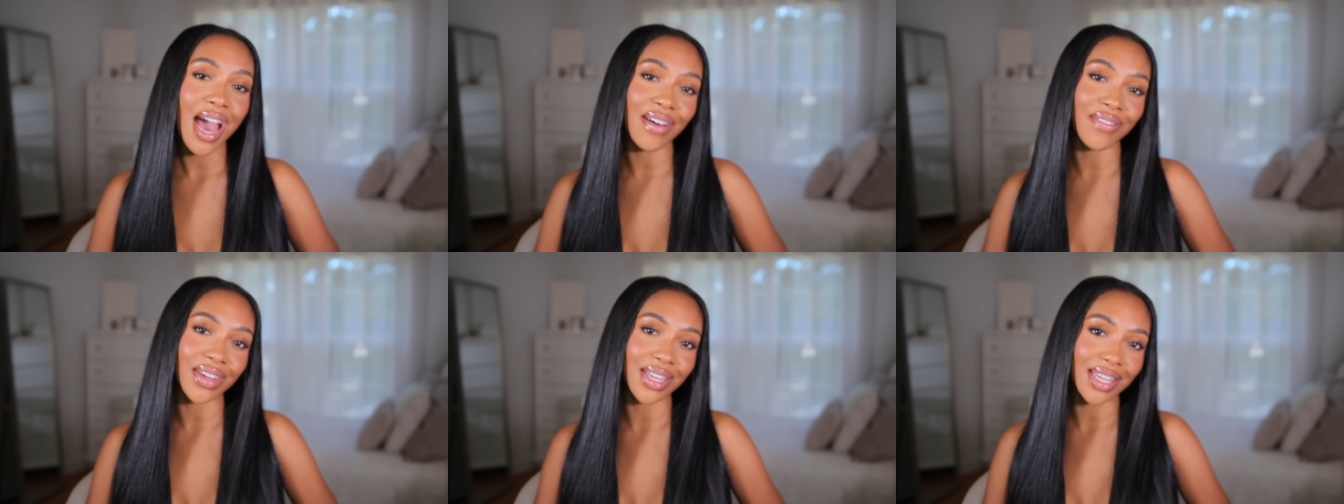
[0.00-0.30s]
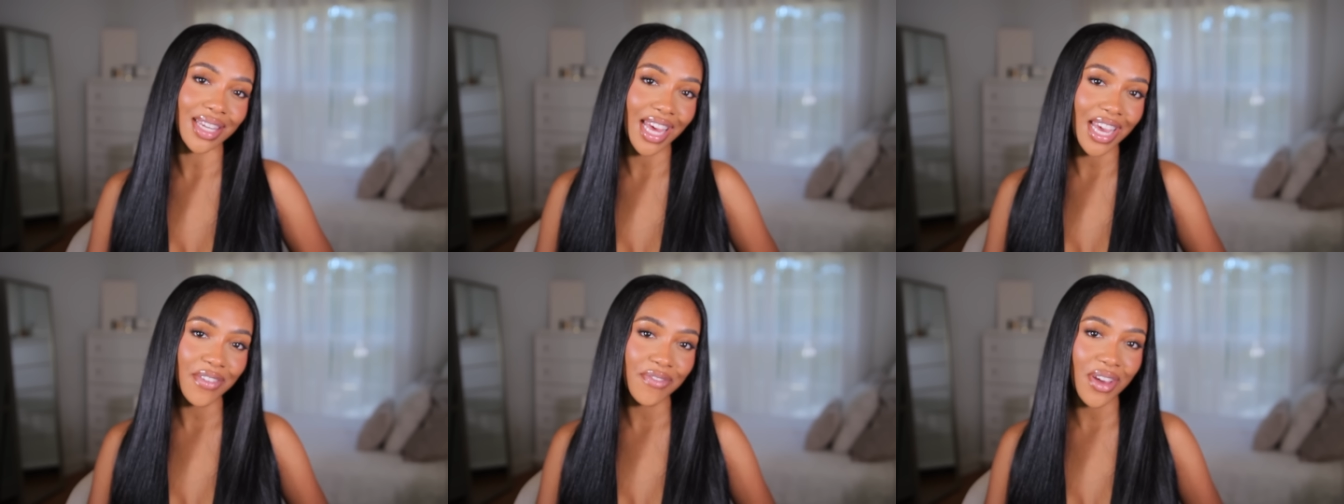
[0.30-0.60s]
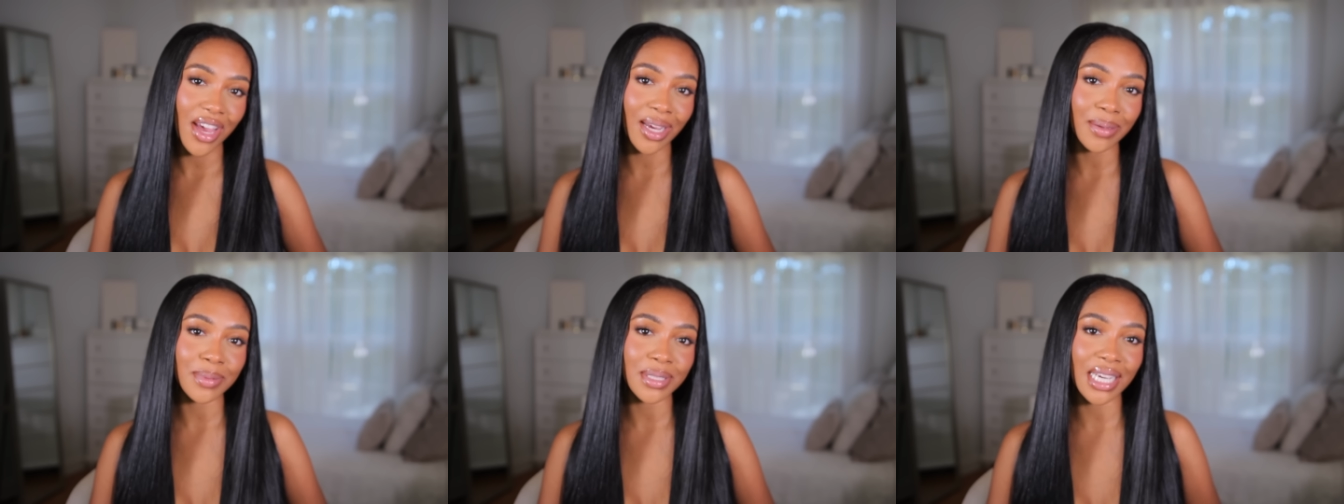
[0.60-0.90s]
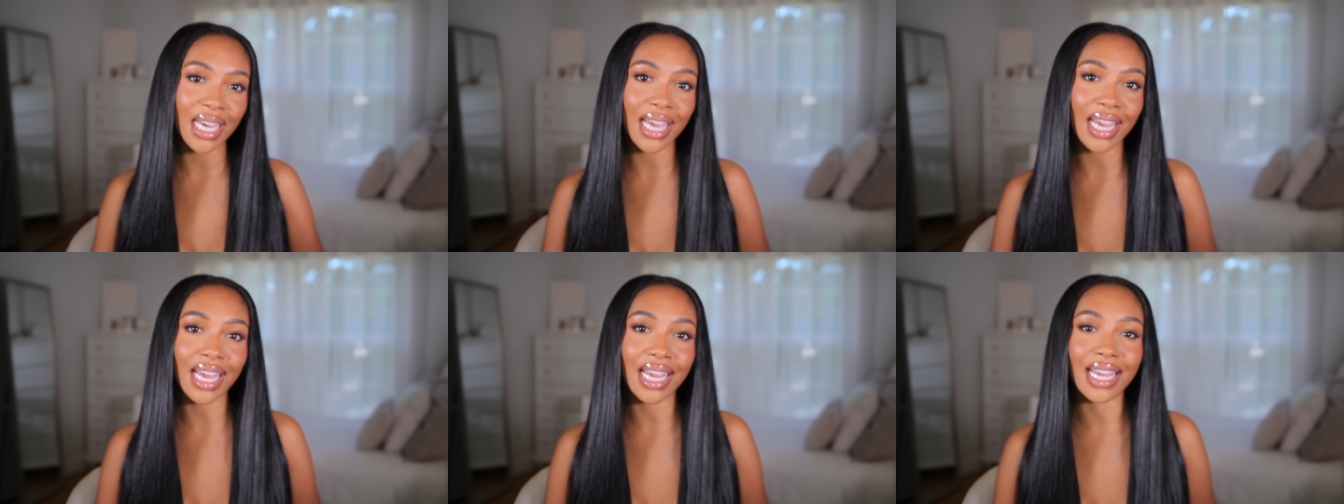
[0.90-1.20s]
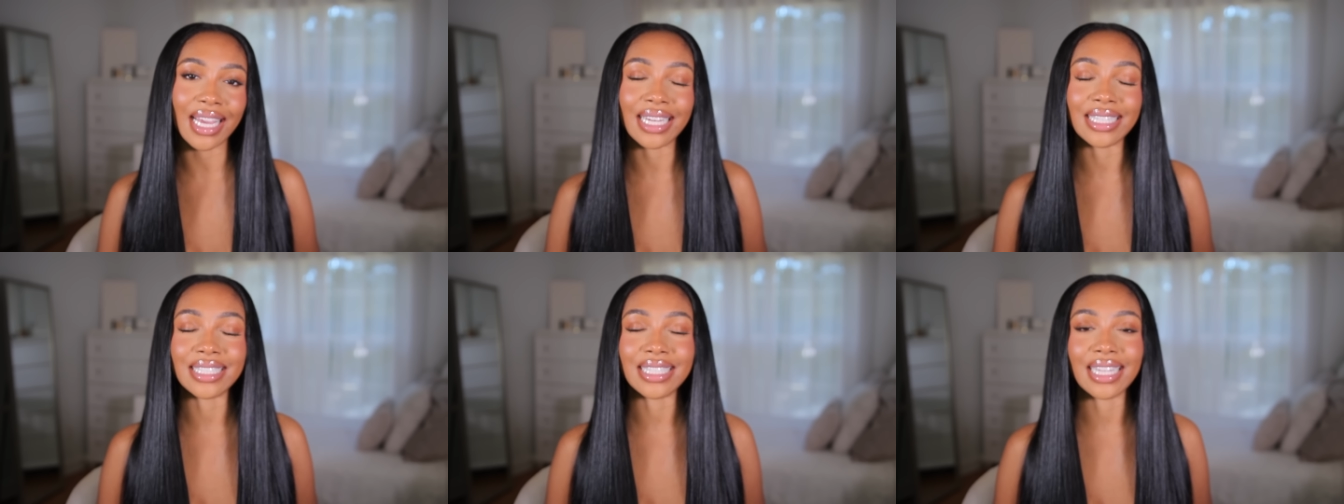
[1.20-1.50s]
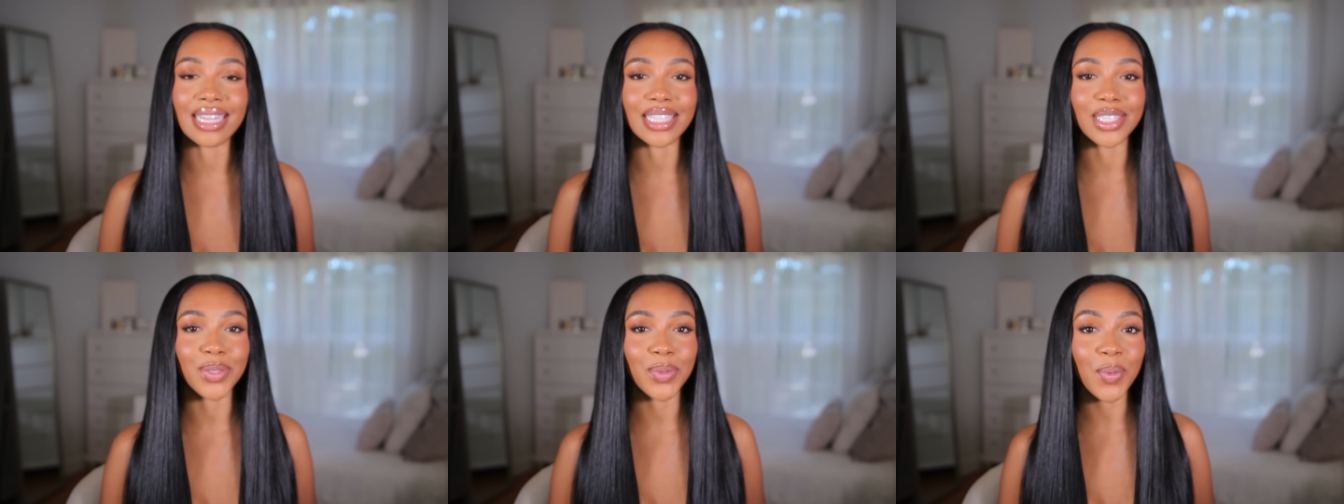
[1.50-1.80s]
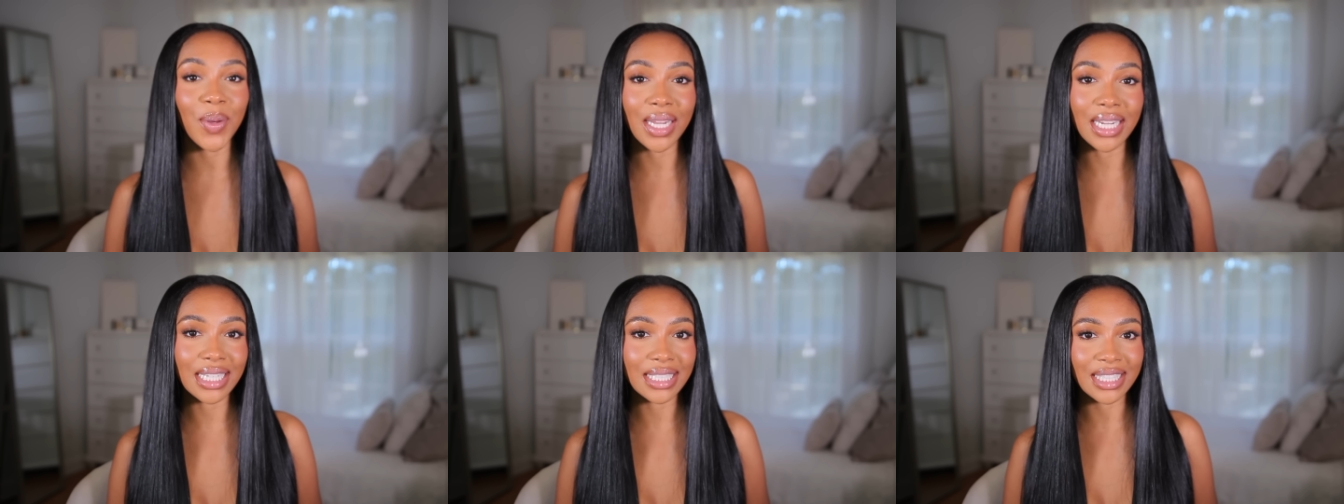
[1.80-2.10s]
have a life update, and get into these
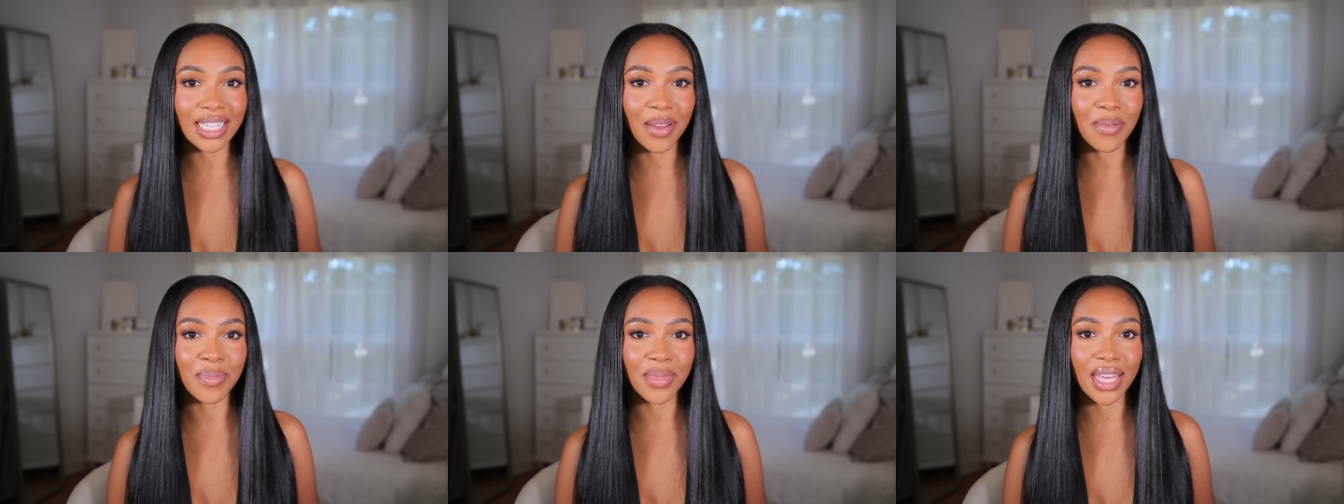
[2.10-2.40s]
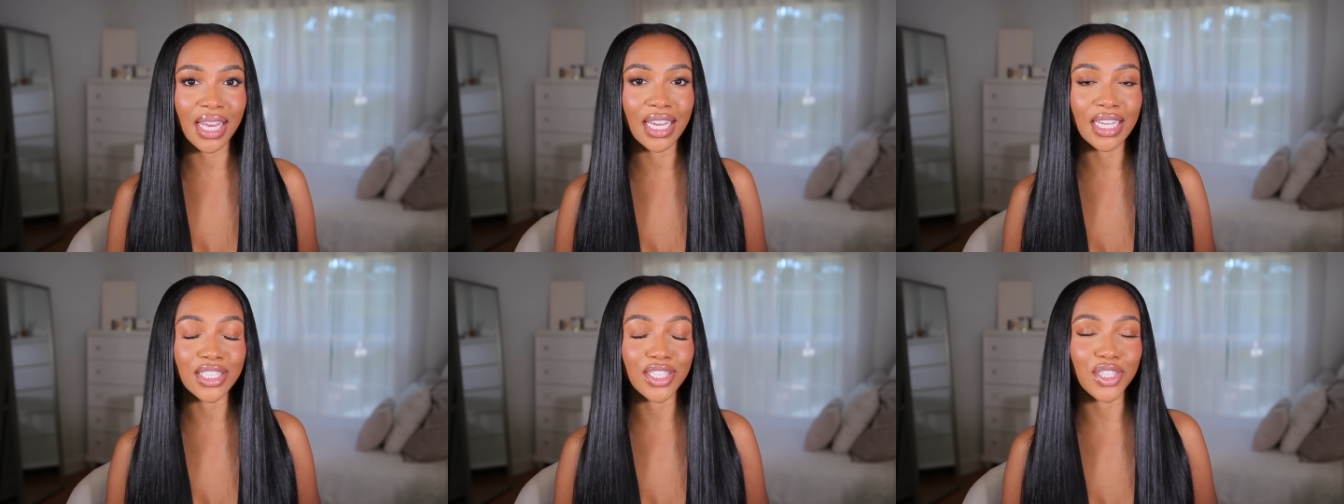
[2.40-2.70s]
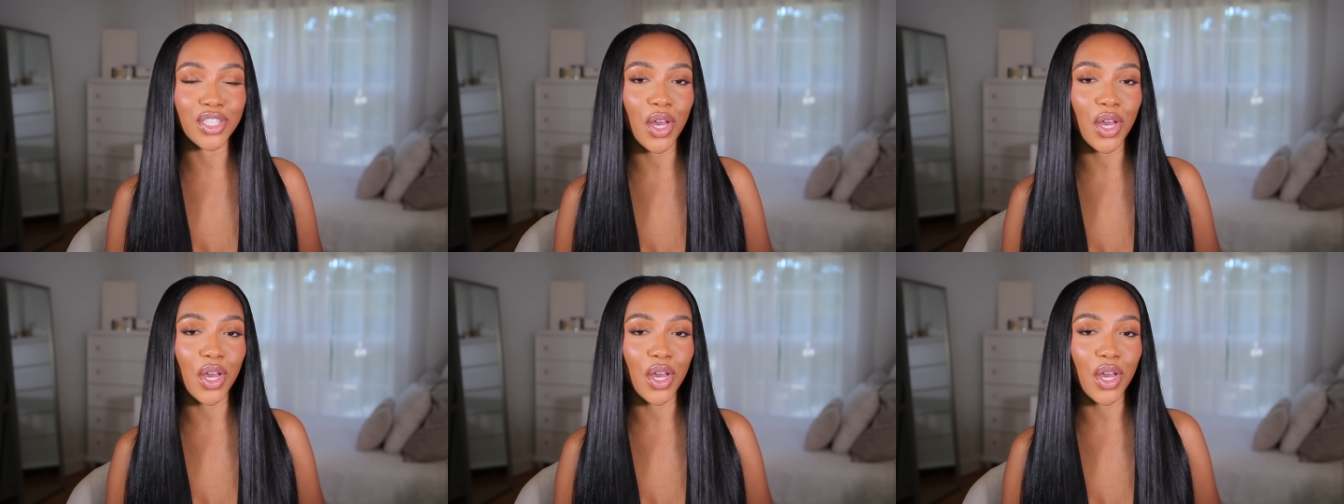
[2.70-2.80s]
20 somethings.